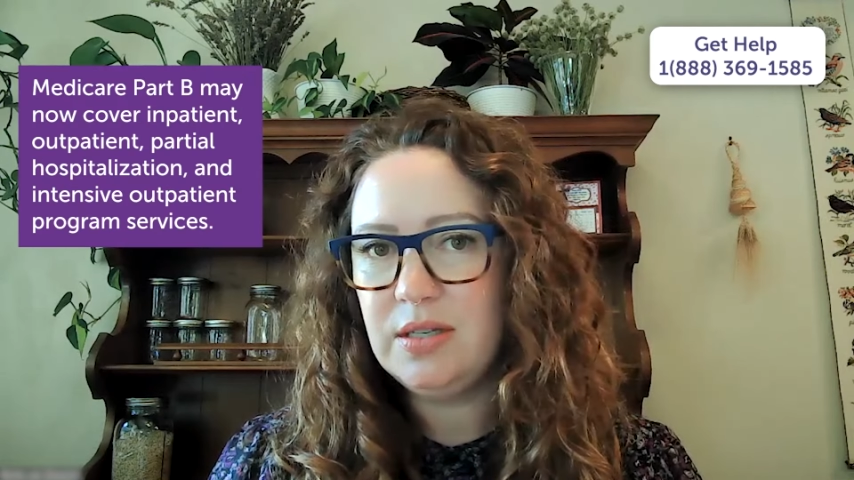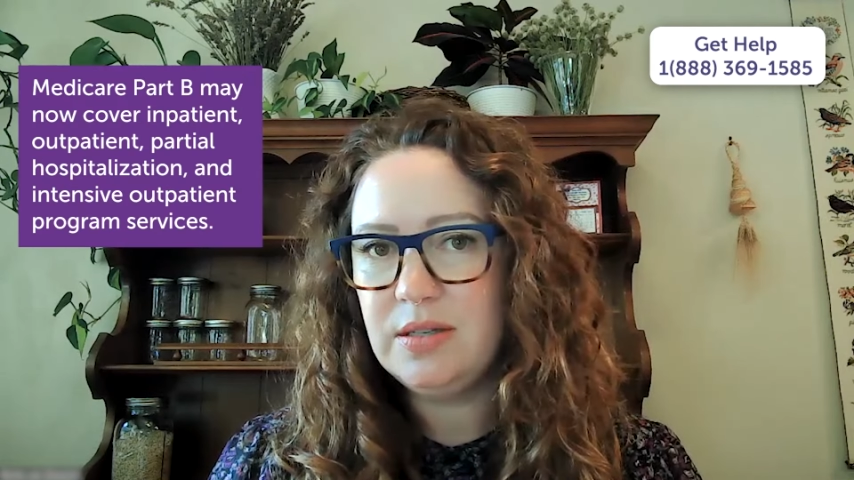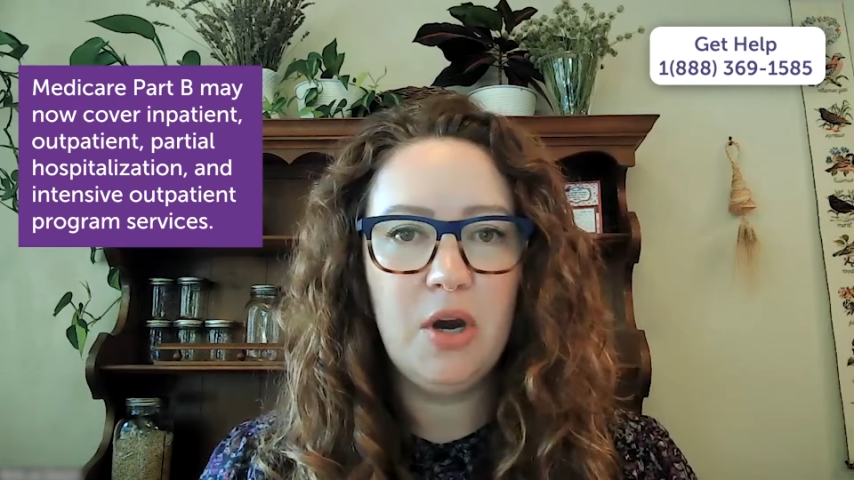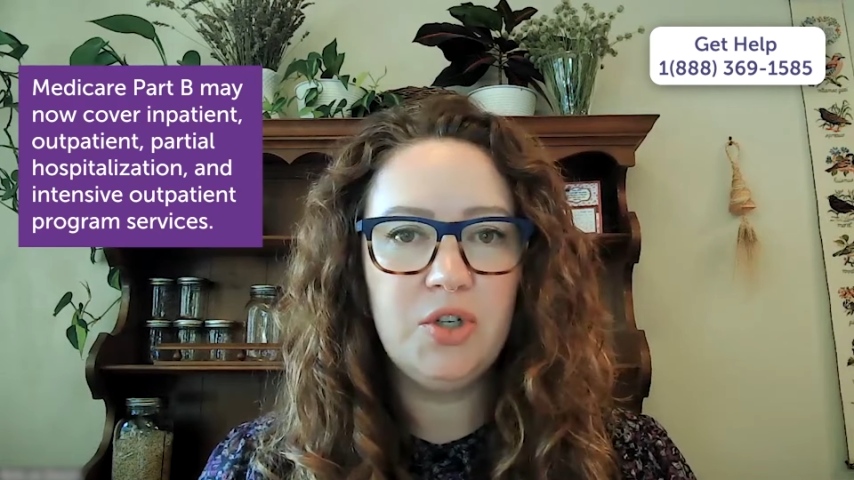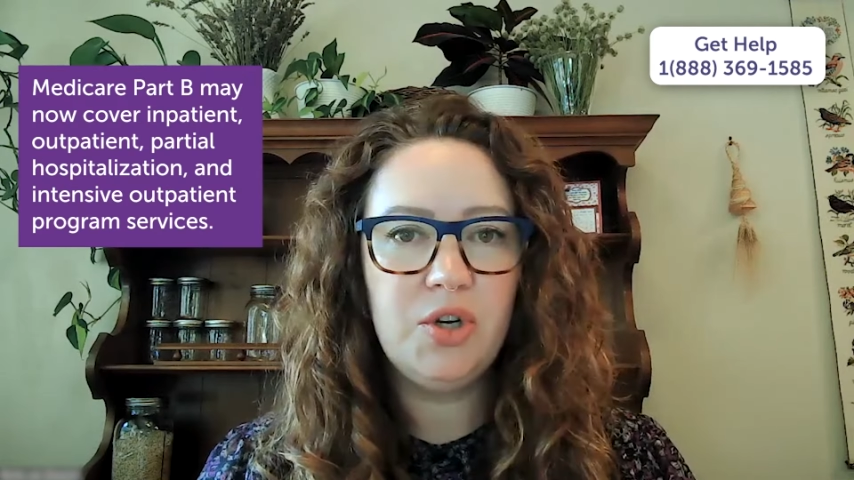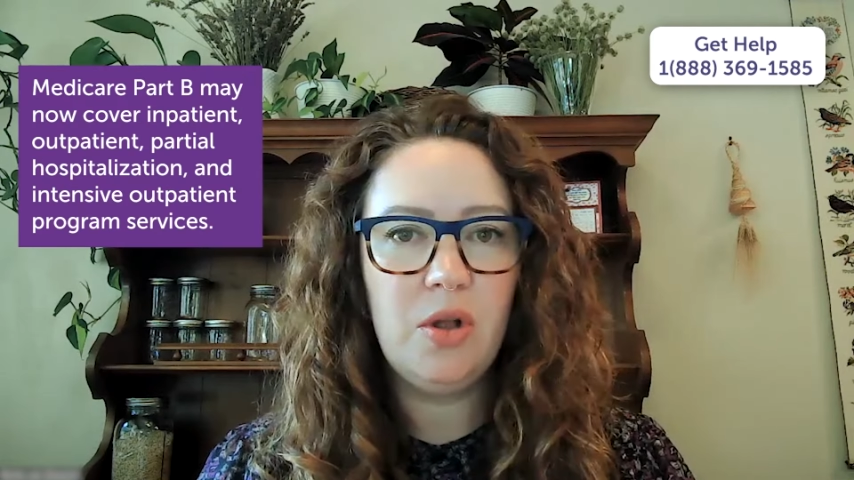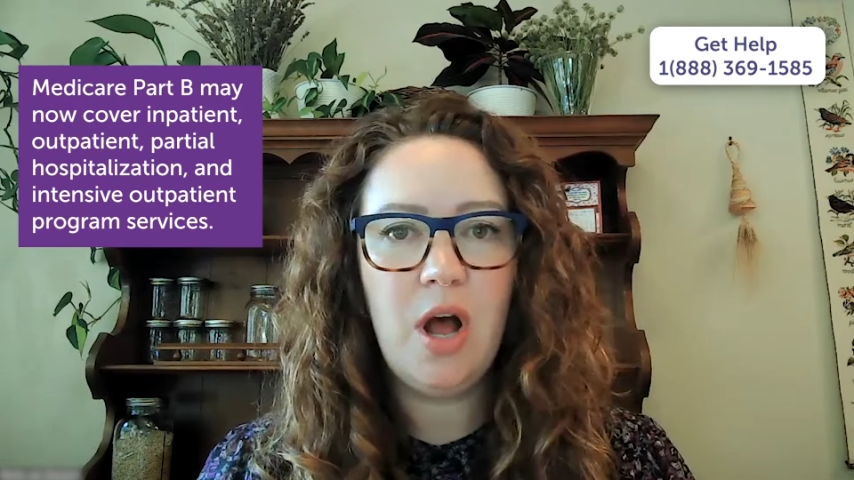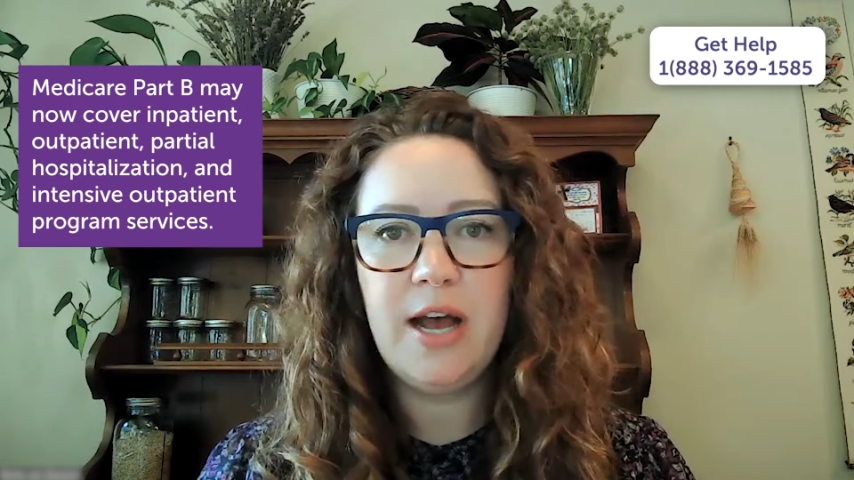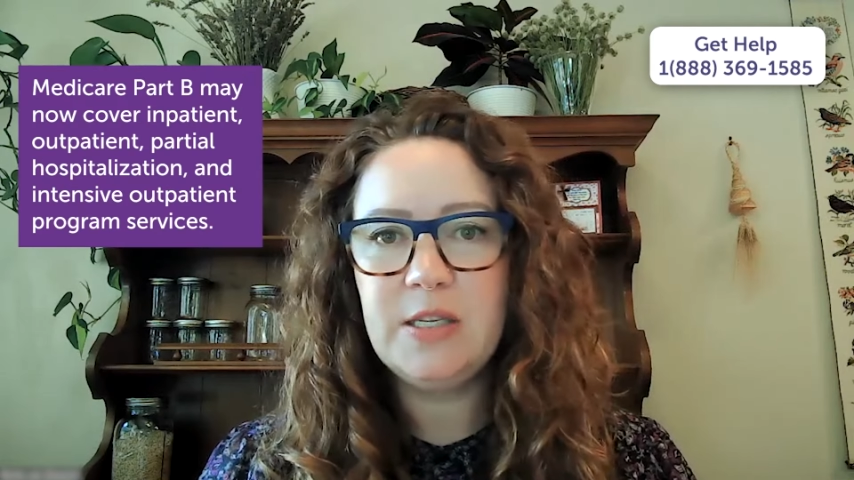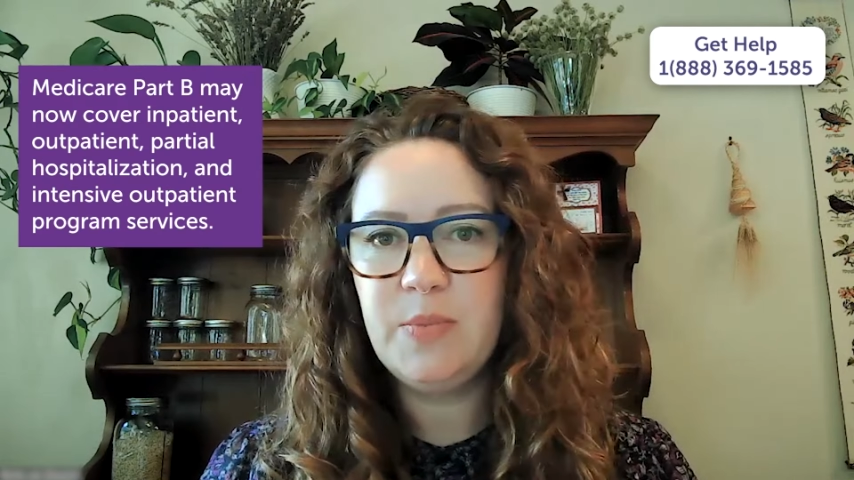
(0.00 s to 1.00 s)
partial
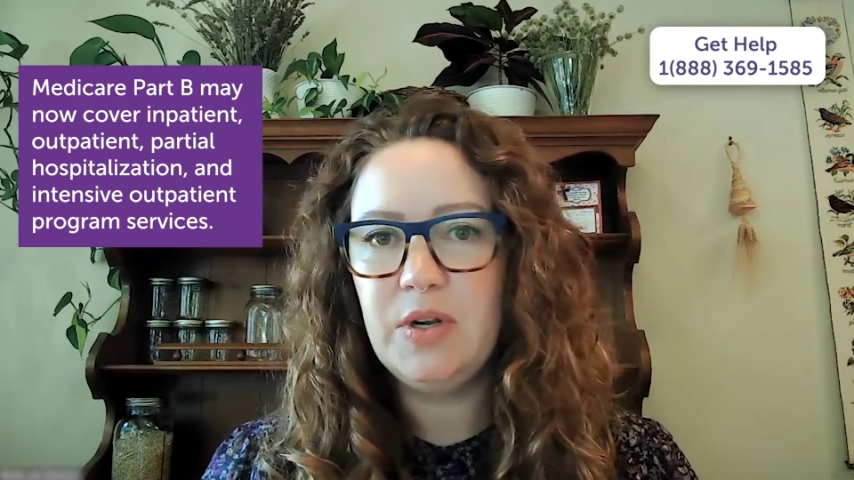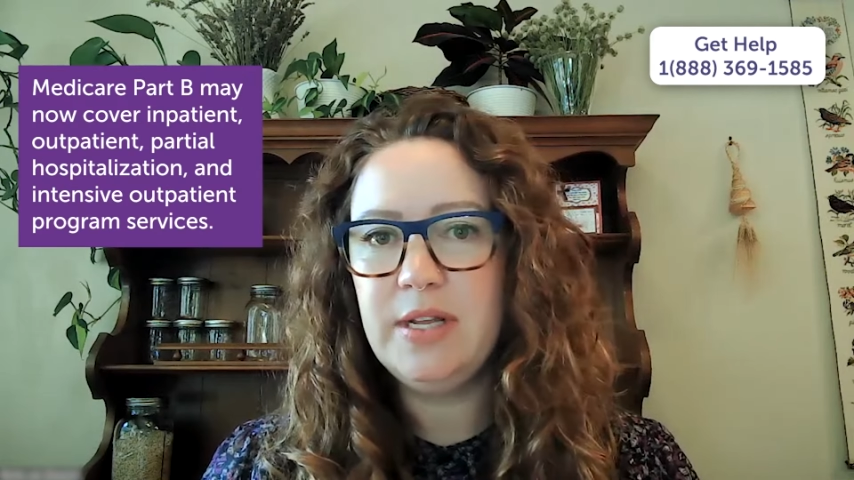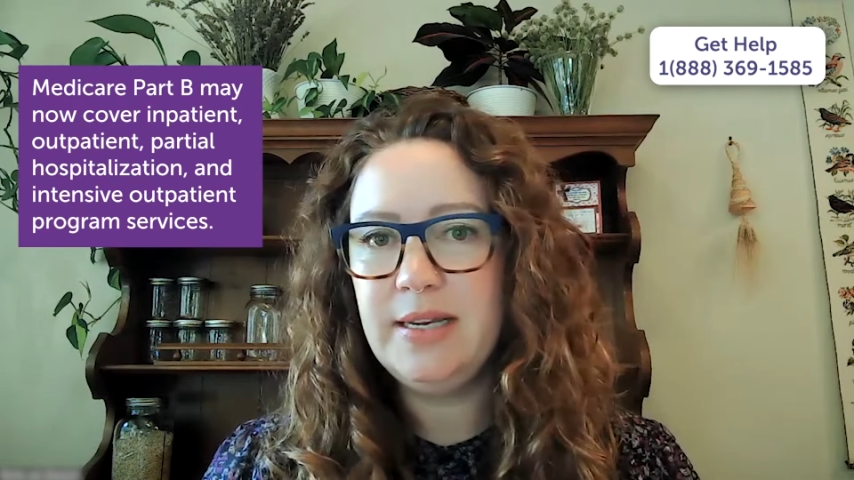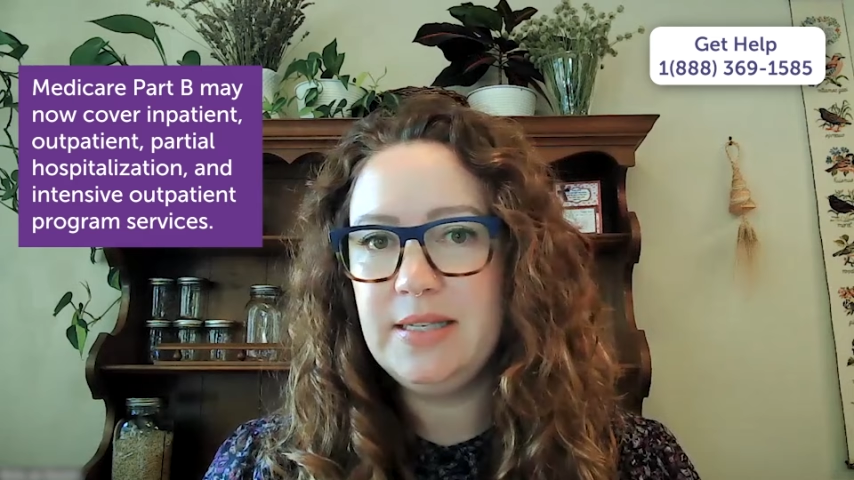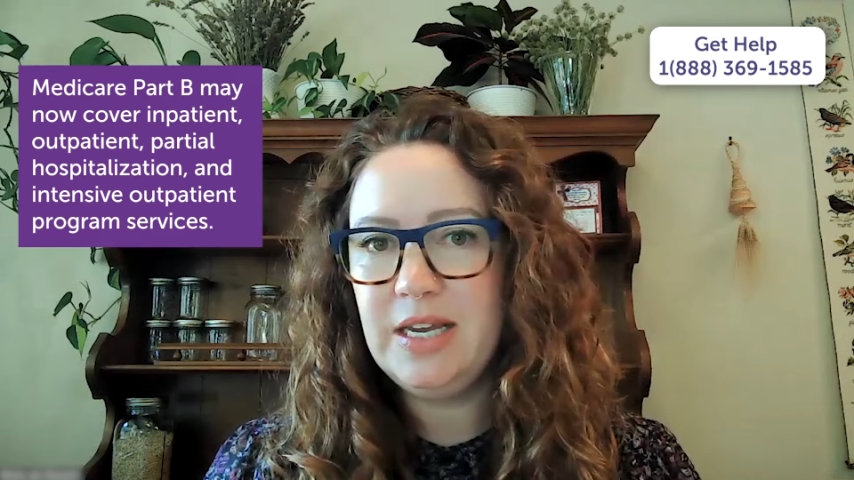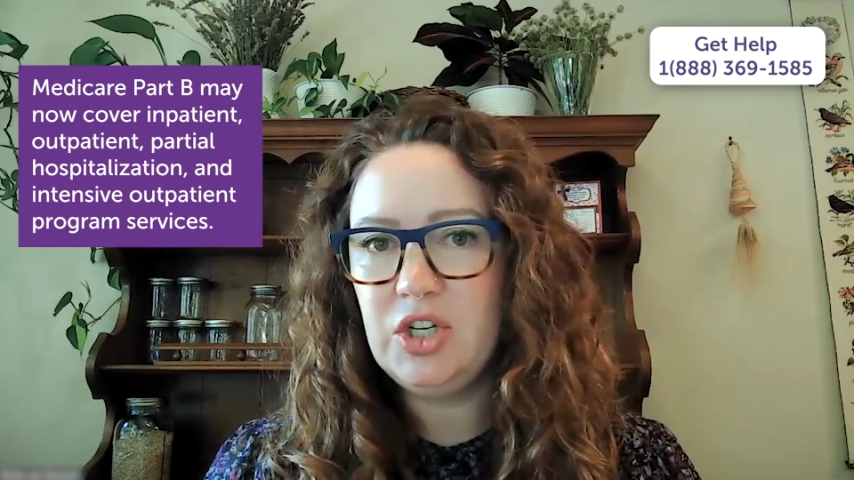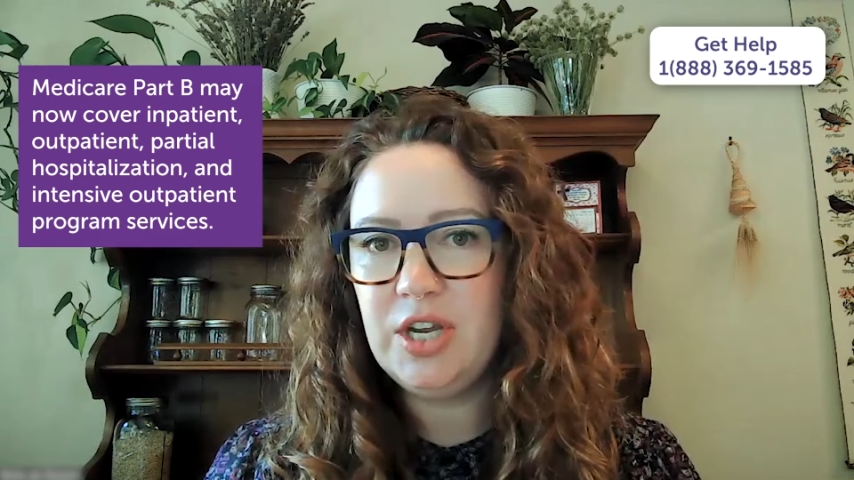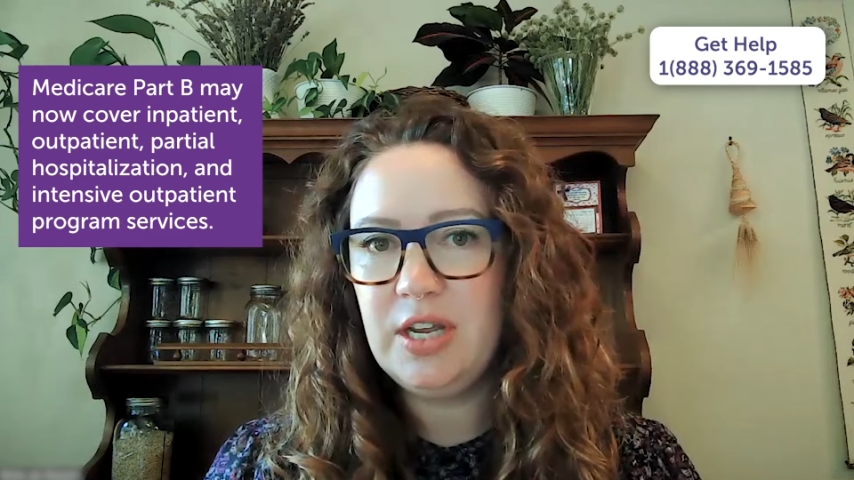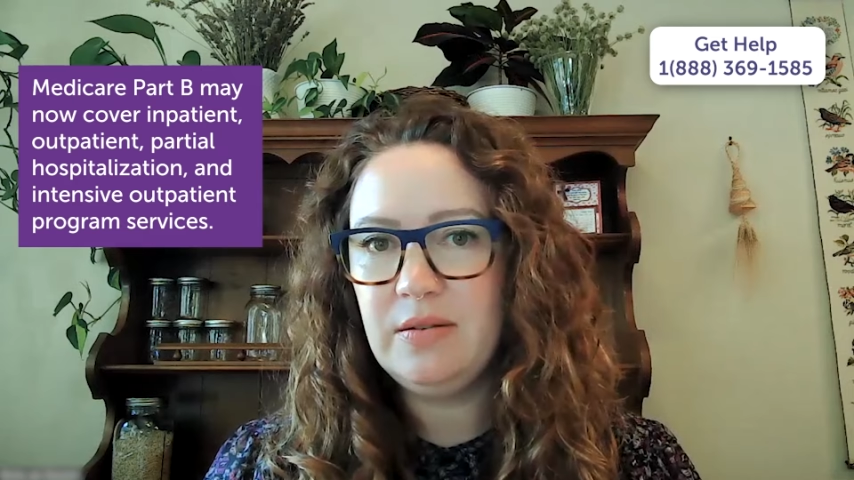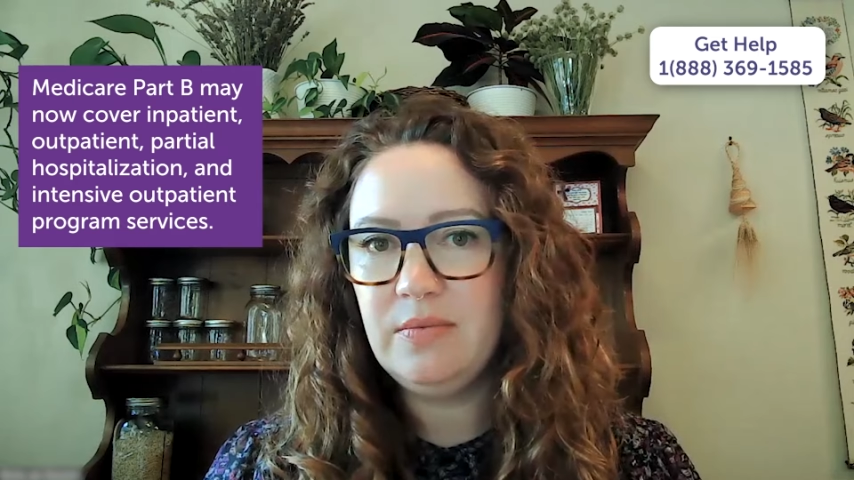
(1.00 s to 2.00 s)

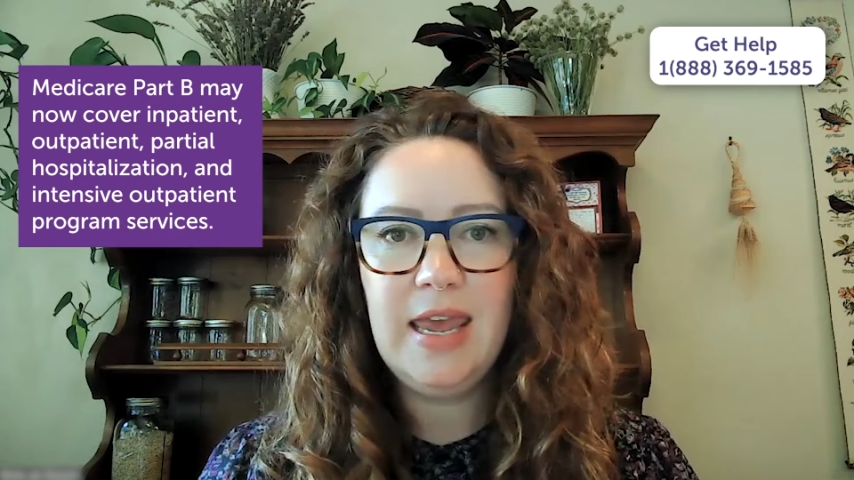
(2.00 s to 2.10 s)
hospitalization,